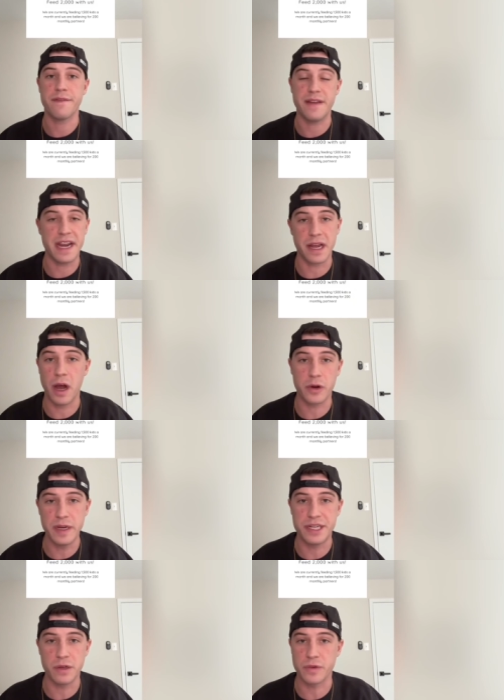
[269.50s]
feeding
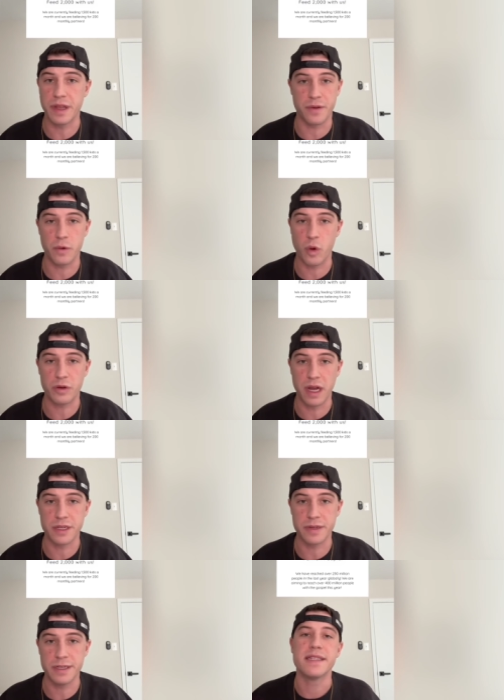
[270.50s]
hungry children in third world
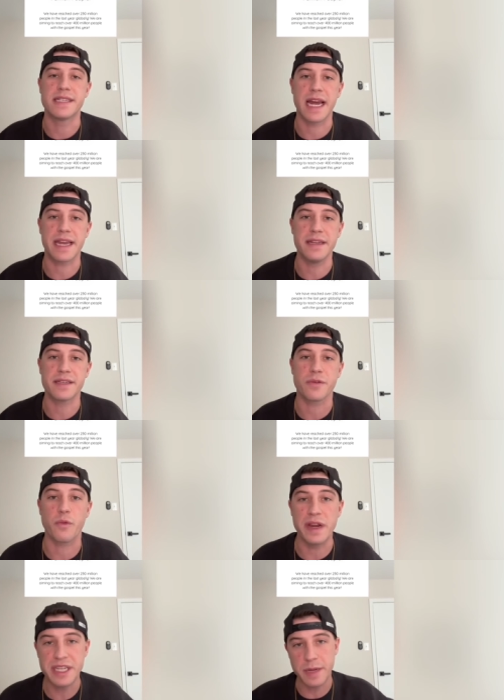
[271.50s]
countries. Second,
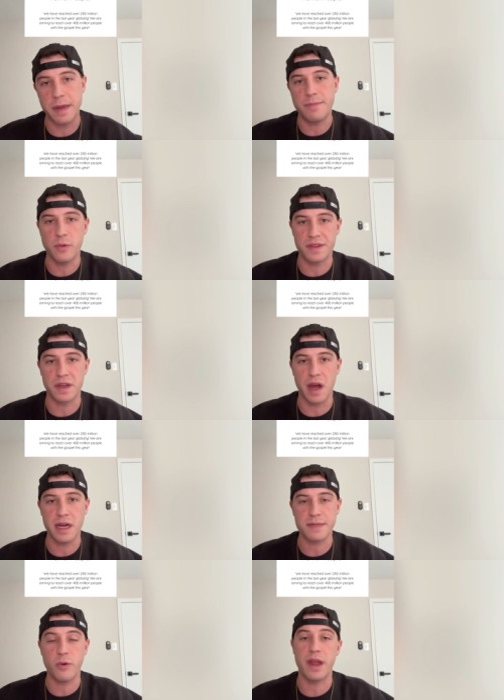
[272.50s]
reaching people with the
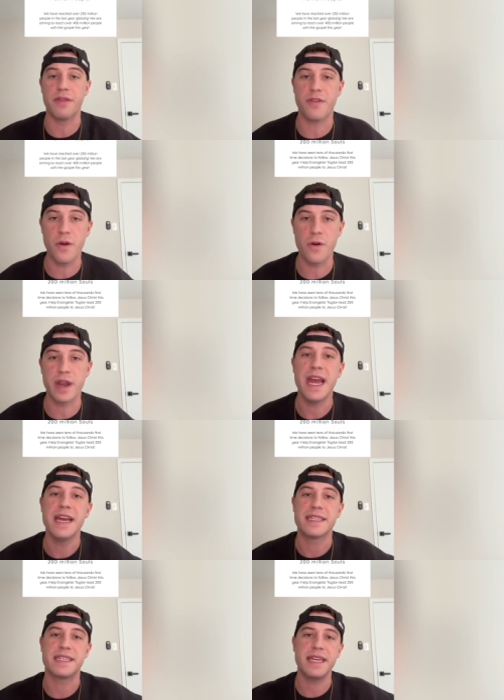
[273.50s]
gospel. And third,
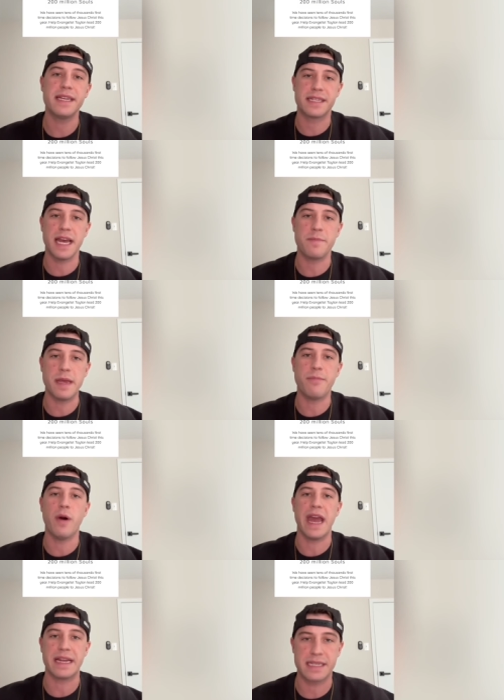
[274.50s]
seeing said
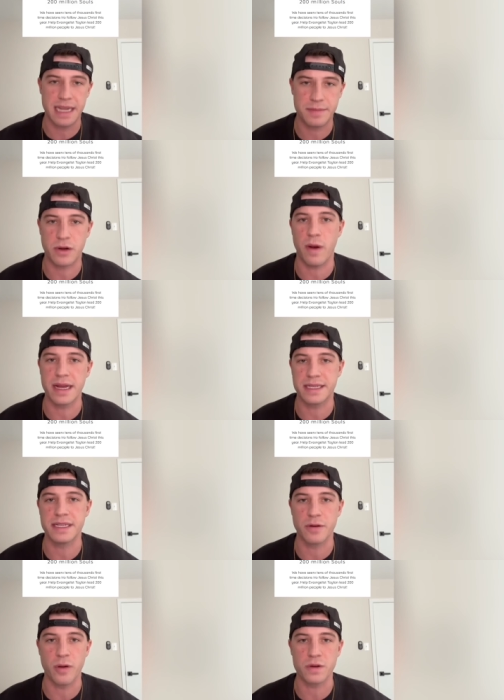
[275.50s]
people accept Christ as
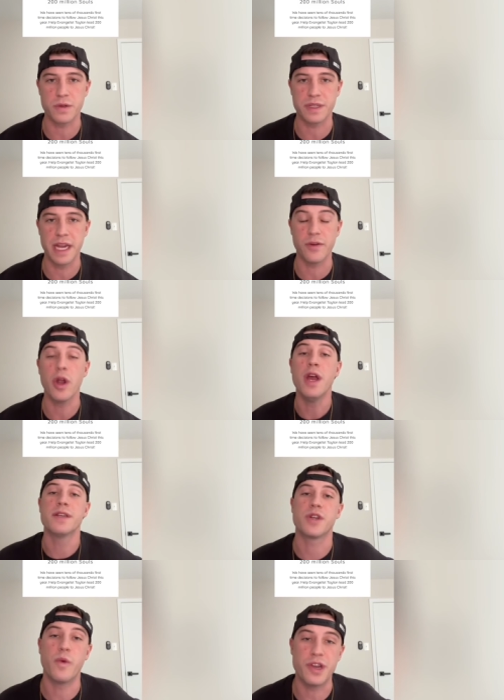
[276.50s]
their personal savior.
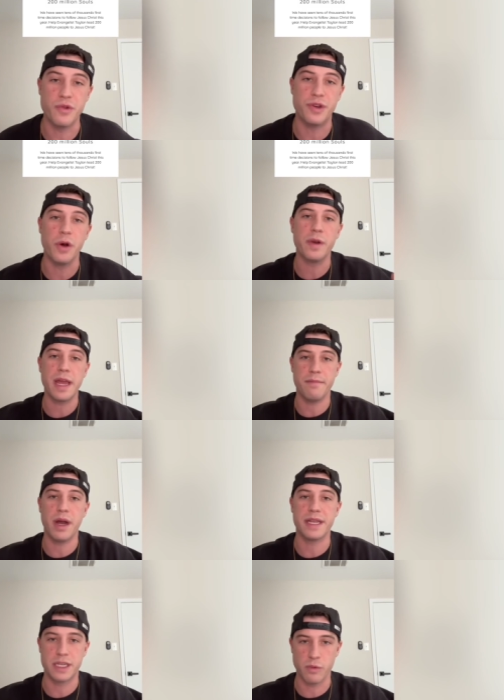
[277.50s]
So when you donate
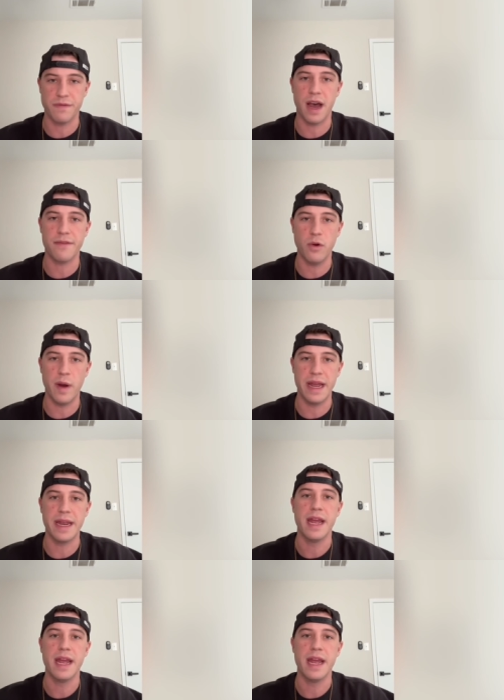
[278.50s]
money to Revival Way,